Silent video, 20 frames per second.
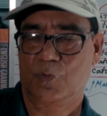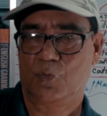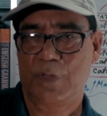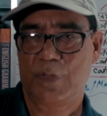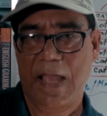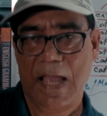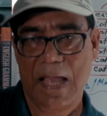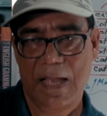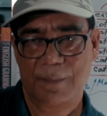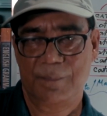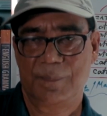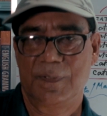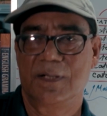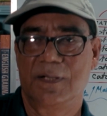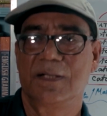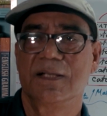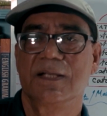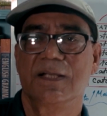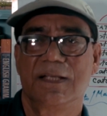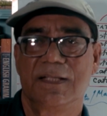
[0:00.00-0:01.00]
We have
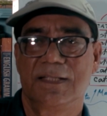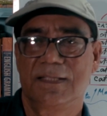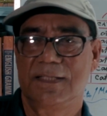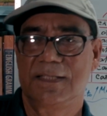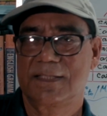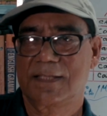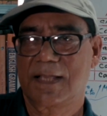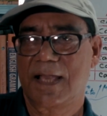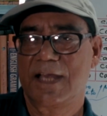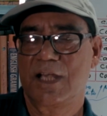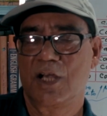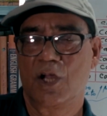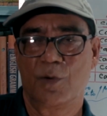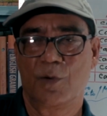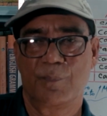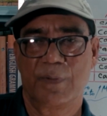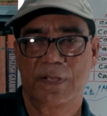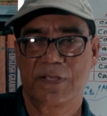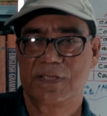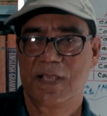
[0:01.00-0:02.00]
this kind
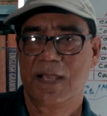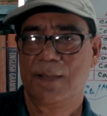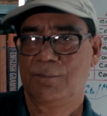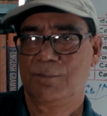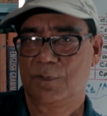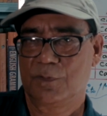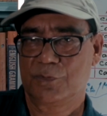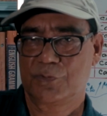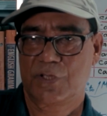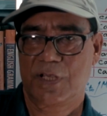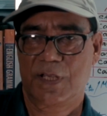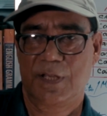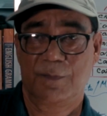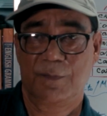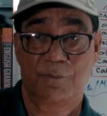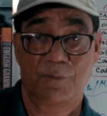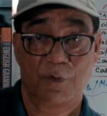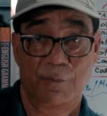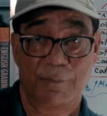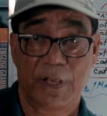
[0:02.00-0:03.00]
of example, say
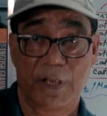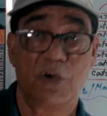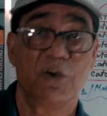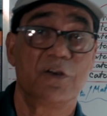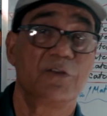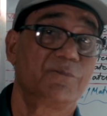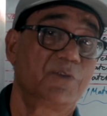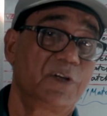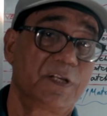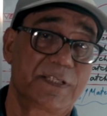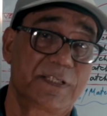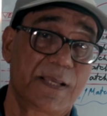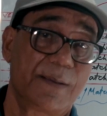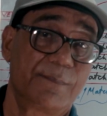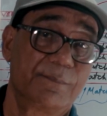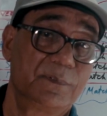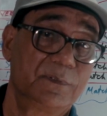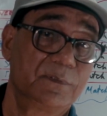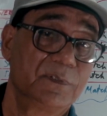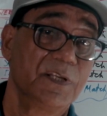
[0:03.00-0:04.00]
for Bacon, for
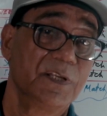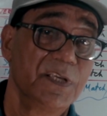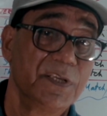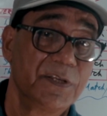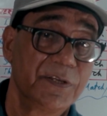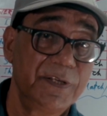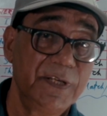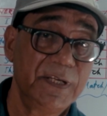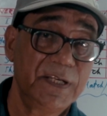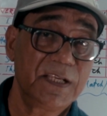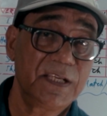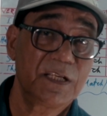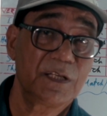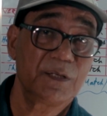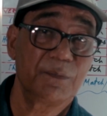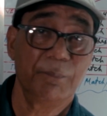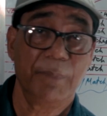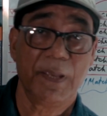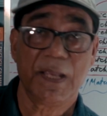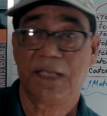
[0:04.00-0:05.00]
example,
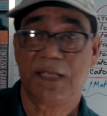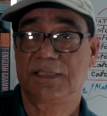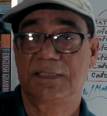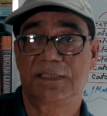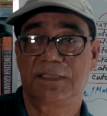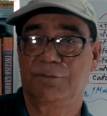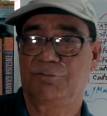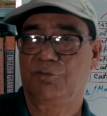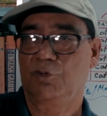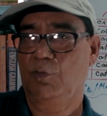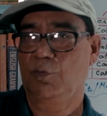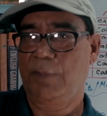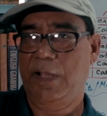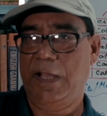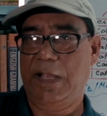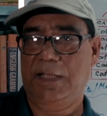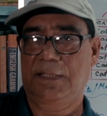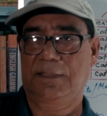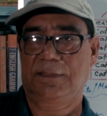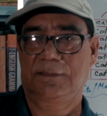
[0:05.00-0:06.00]
reading maketh the full
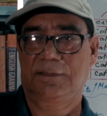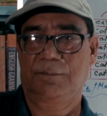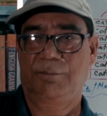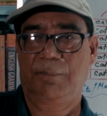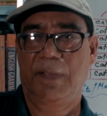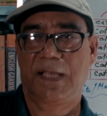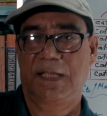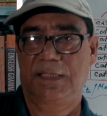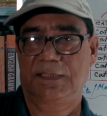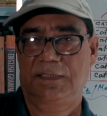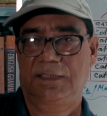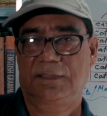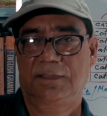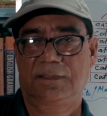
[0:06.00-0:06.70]
man, maketh,